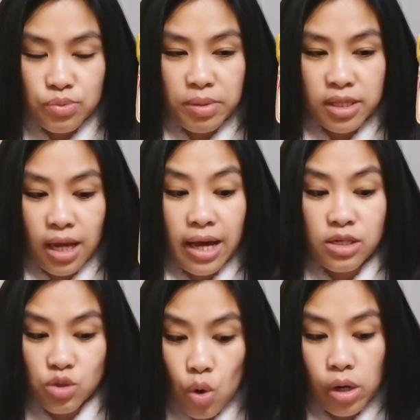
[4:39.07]
But I
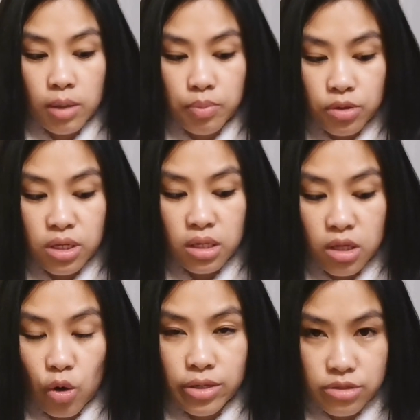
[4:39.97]
saw her putting
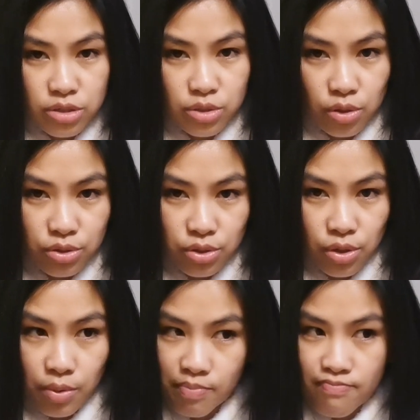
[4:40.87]
the oyster sauce,
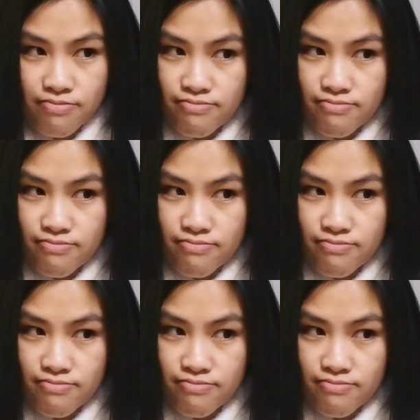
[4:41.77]
so